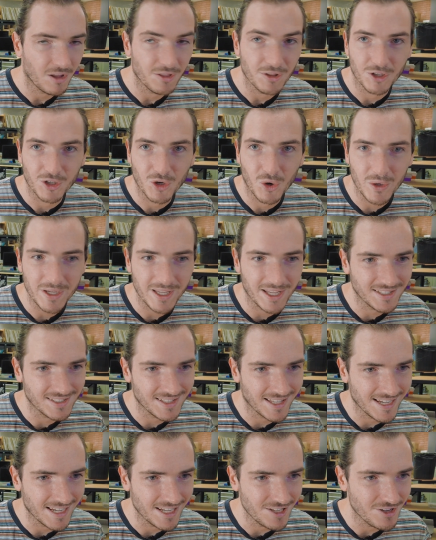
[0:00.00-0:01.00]
on the courtyards
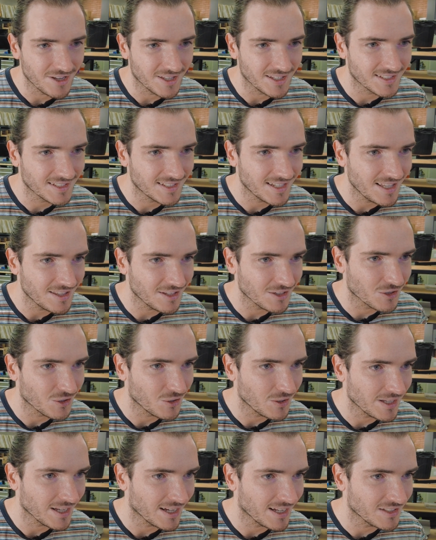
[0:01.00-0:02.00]
layer, you can see the
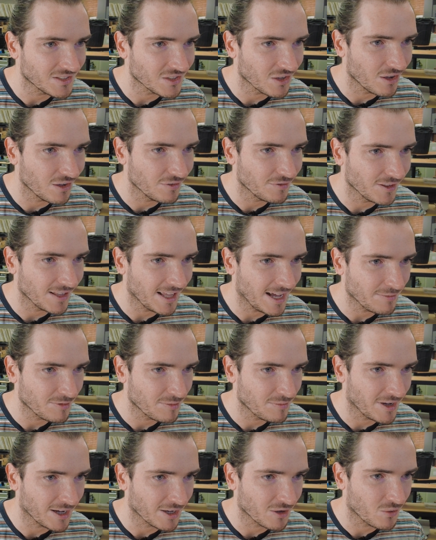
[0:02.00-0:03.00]
courtyards overlap
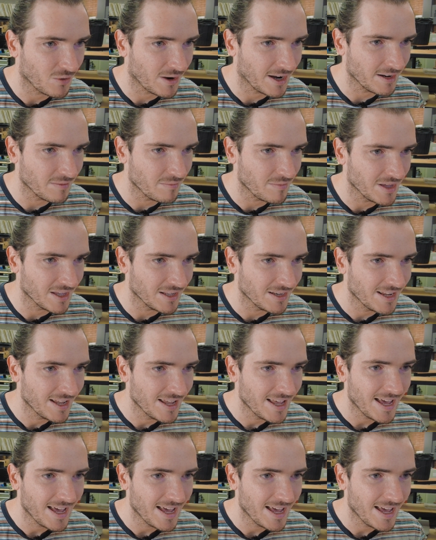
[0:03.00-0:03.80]
by quite a bit.